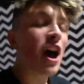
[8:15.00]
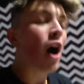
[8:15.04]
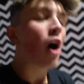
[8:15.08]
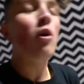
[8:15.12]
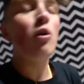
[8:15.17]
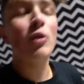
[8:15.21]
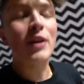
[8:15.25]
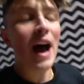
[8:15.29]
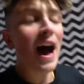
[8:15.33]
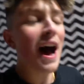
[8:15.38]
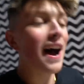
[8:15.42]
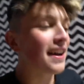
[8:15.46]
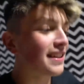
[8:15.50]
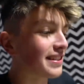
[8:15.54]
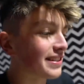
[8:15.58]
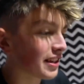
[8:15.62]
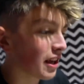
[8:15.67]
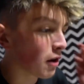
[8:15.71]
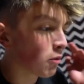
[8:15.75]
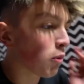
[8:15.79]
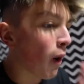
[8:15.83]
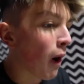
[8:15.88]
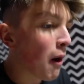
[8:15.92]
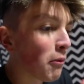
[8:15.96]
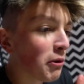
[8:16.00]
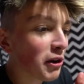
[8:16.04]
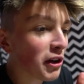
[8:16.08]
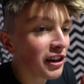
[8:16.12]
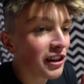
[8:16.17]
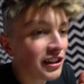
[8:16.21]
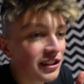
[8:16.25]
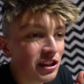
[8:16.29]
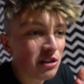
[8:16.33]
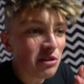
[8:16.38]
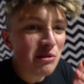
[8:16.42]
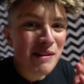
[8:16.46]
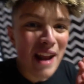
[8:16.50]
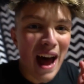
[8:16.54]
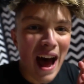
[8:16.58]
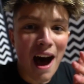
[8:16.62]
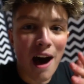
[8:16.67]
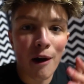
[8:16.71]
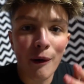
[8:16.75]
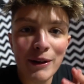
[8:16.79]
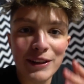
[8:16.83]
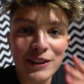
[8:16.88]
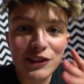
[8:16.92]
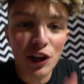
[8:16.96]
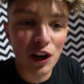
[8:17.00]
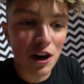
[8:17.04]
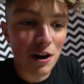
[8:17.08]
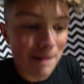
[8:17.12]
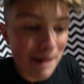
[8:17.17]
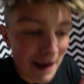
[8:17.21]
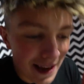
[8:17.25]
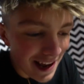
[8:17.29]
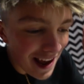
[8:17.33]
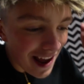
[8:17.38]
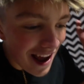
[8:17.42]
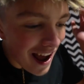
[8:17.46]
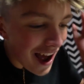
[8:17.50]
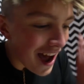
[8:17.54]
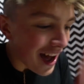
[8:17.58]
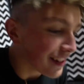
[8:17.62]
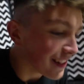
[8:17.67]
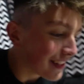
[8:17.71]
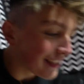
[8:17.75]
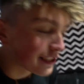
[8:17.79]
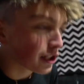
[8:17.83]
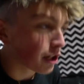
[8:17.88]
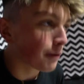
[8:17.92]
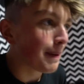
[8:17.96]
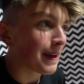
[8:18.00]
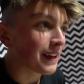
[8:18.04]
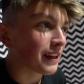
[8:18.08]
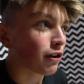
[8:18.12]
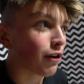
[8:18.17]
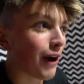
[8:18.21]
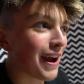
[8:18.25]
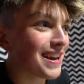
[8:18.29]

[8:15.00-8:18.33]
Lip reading: Yo, guys, so what we're gonna do now is gonna be a little bit